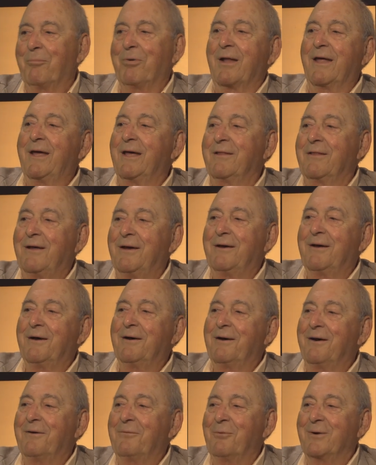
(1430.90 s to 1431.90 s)
playing
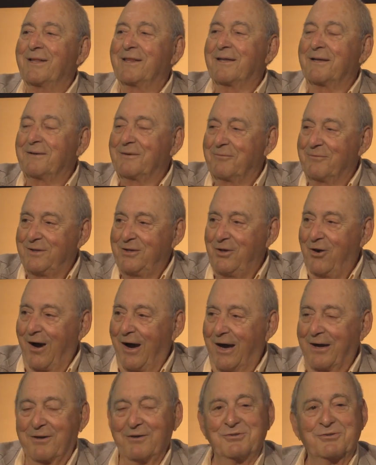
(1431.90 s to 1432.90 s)
with the, with the
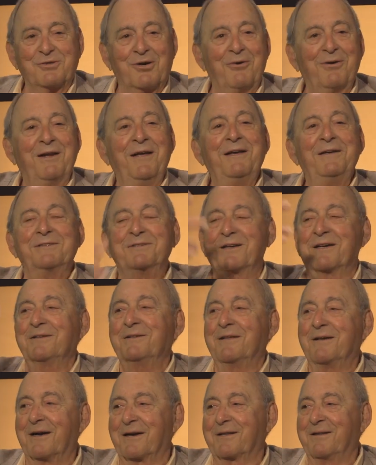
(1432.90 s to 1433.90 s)
orchestra, and he's
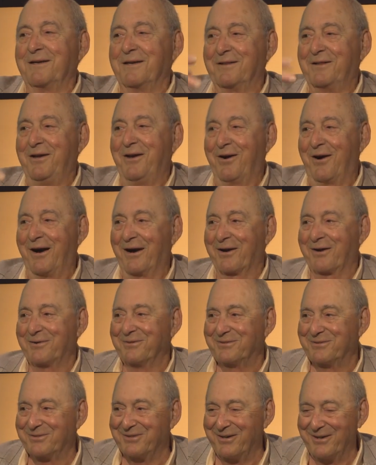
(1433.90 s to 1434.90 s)
conducting the oh,
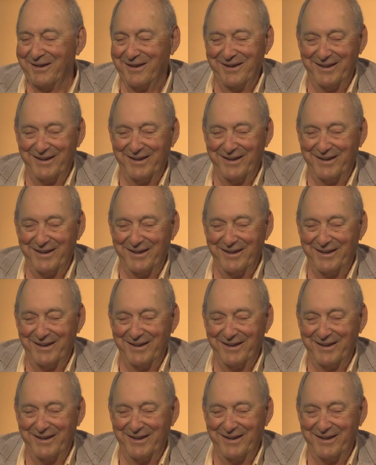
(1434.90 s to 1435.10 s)
orchestra